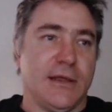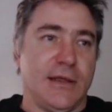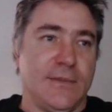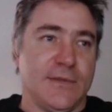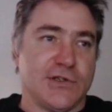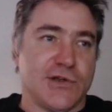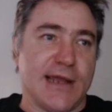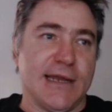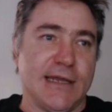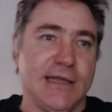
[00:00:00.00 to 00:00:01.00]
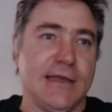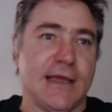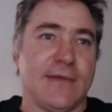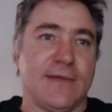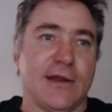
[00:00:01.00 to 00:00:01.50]
in the training,
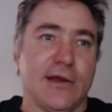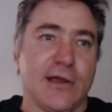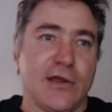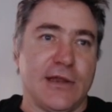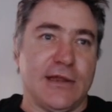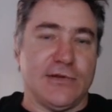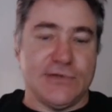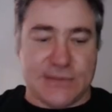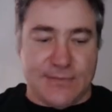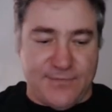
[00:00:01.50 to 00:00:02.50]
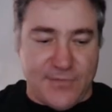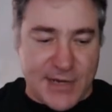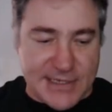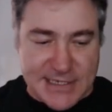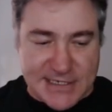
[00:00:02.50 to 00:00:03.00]
and then I only use them for
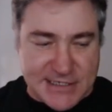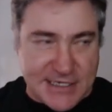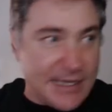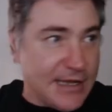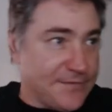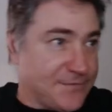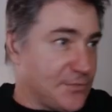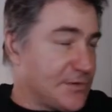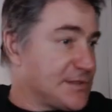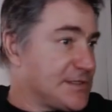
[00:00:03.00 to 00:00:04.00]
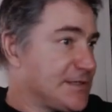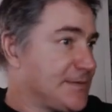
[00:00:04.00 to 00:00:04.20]
my testing afterwards.